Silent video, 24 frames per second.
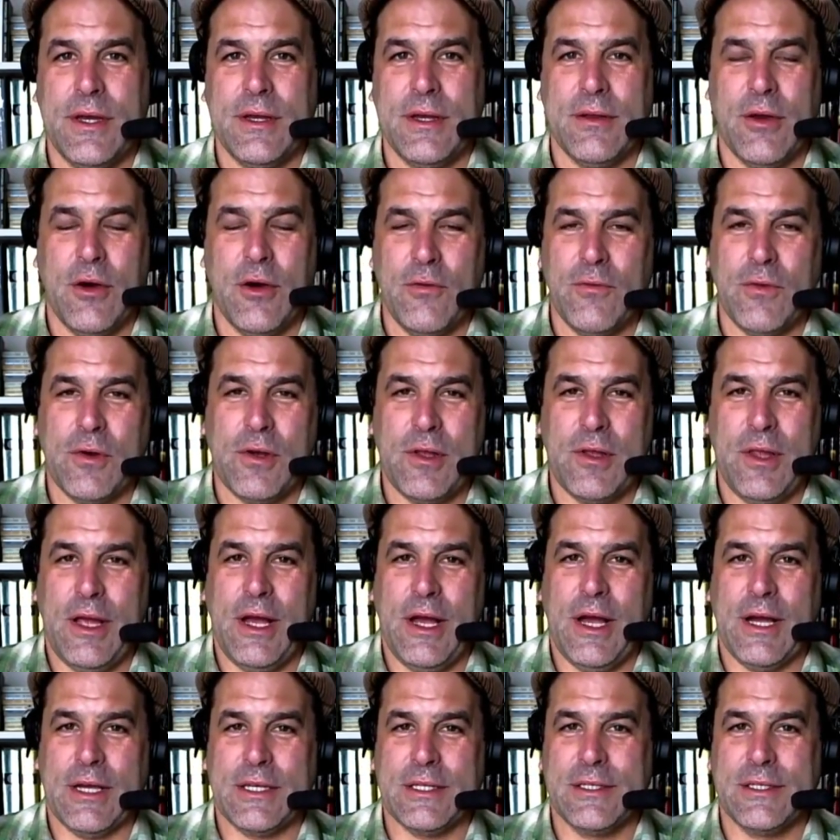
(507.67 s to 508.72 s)
it
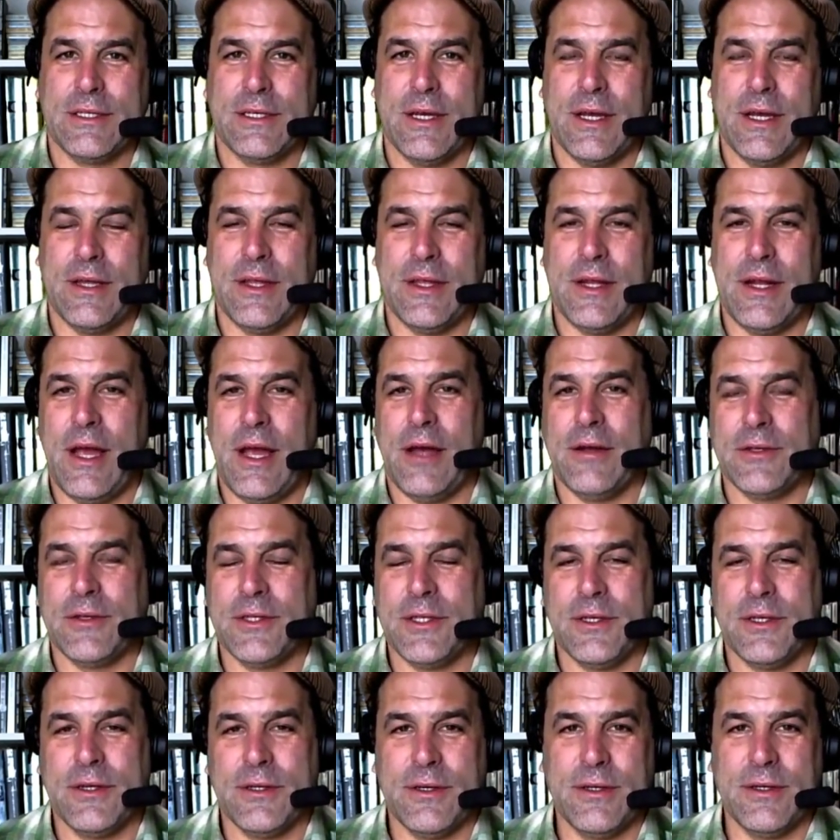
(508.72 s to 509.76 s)
overclocks, and then how
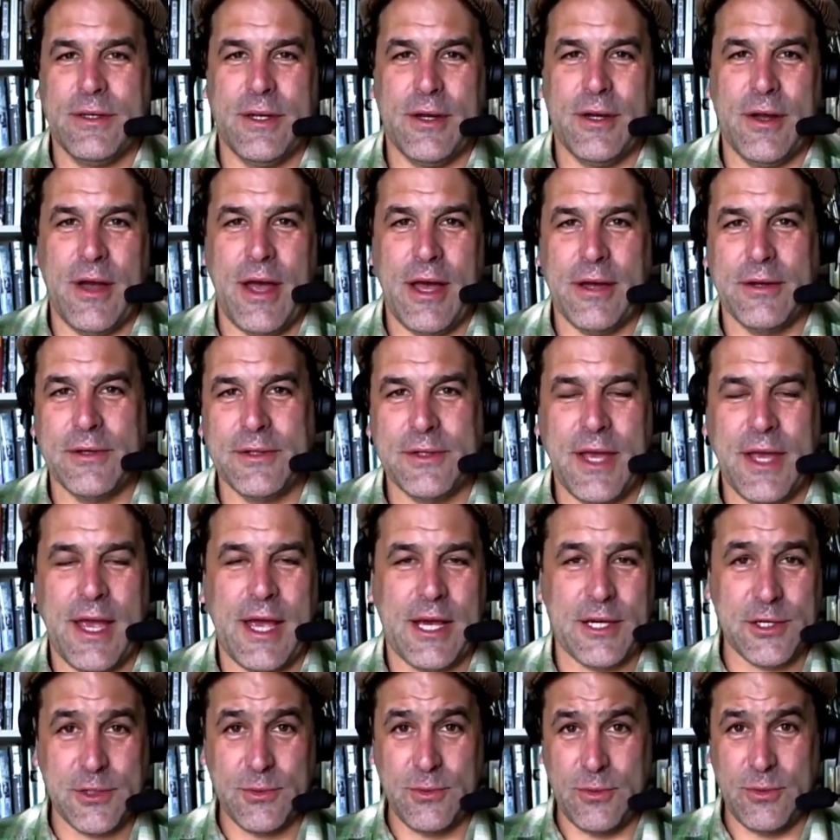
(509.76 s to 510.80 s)
does the, you know, how does the
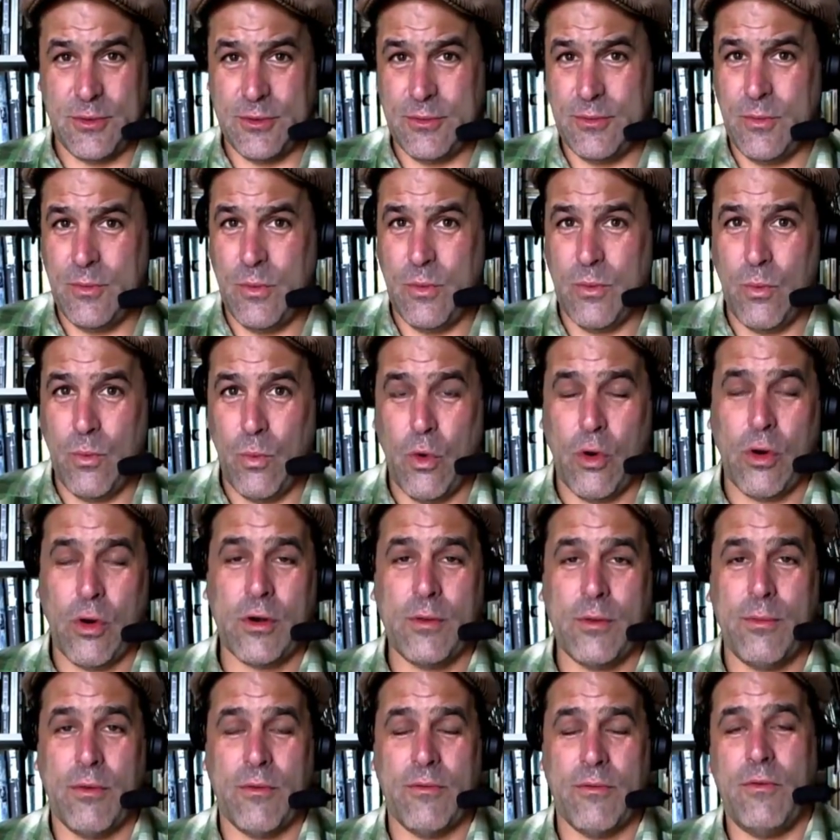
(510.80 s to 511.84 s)
actual
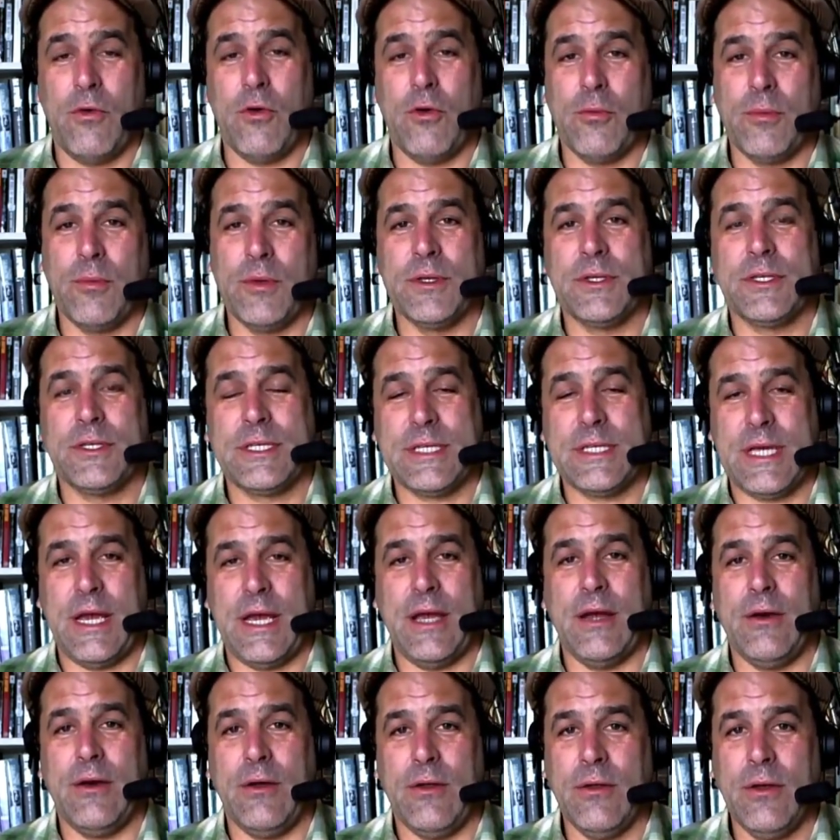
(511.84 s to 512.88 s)
work performance
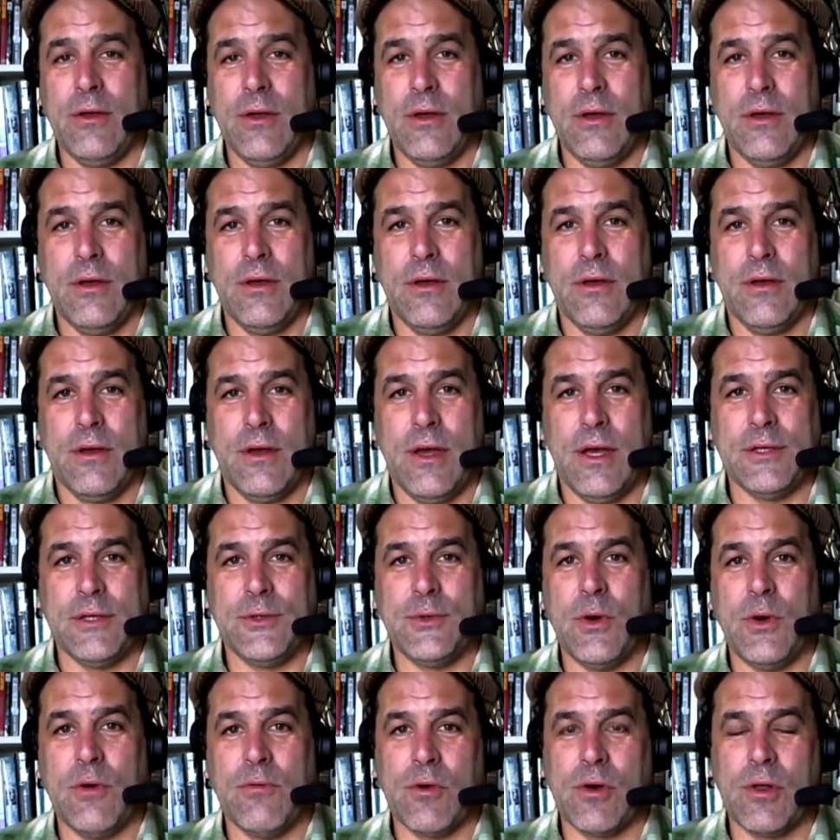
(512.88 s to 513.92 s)
scale
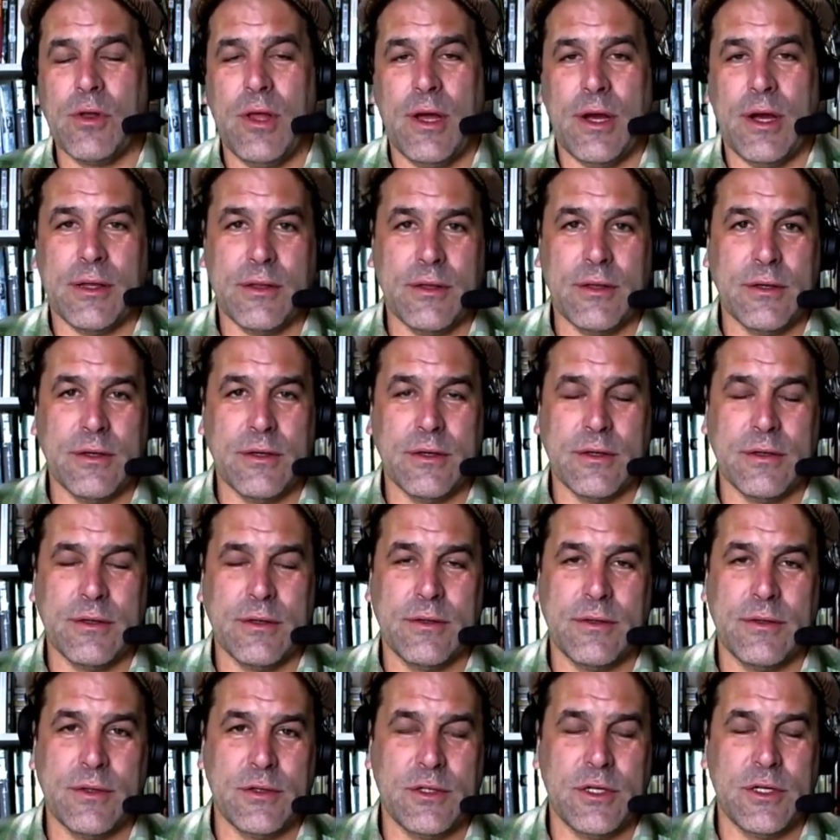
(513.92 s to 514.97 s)
as you overclock
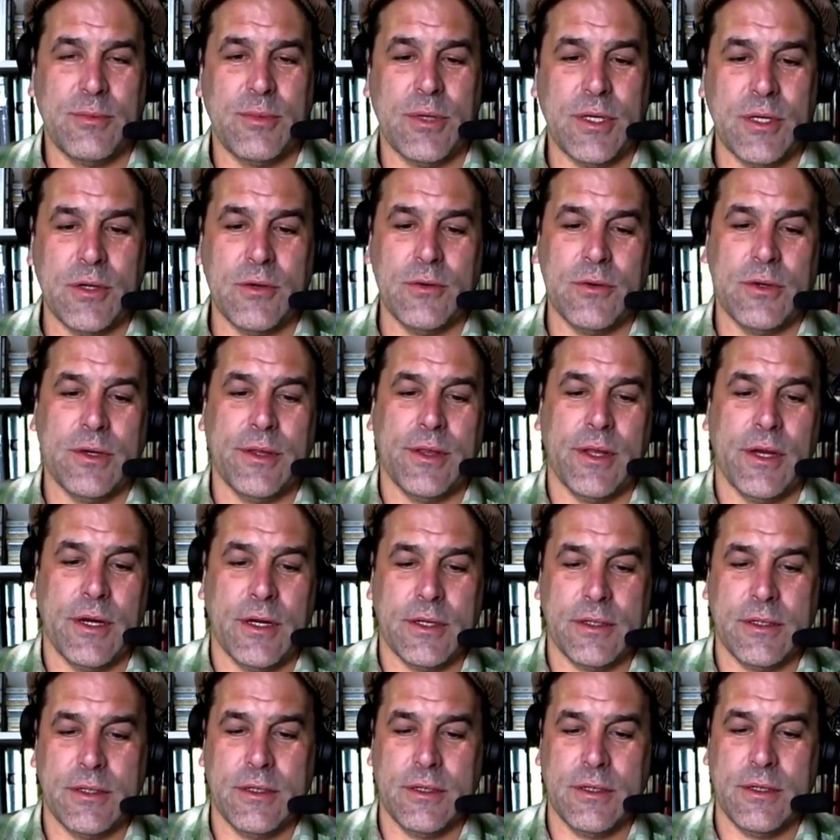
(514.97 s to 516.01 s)
the GPU on
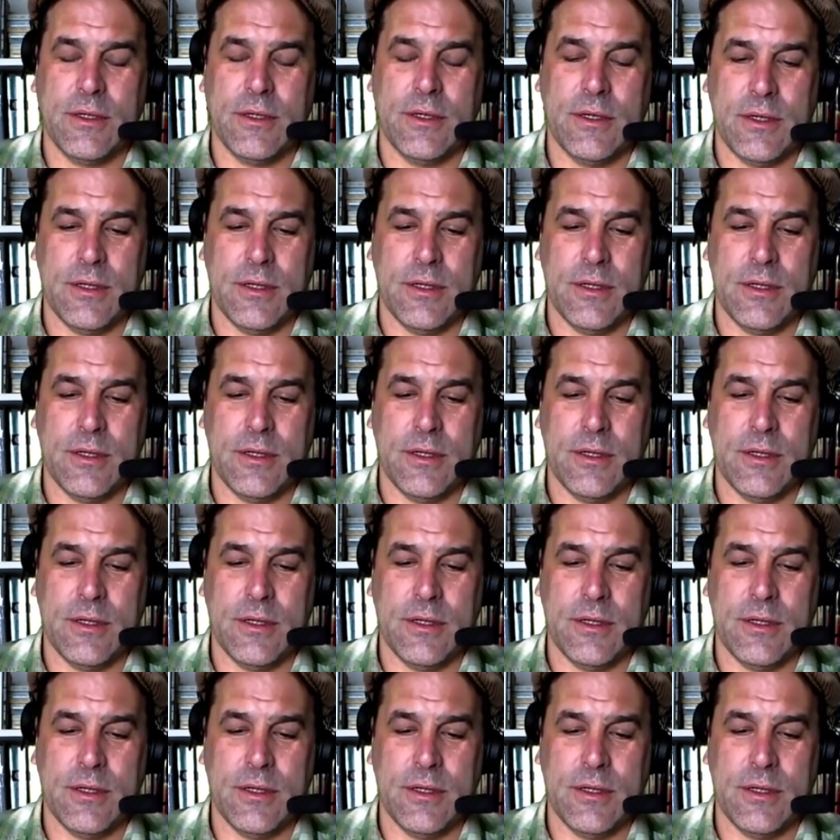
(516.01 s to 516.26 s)
that?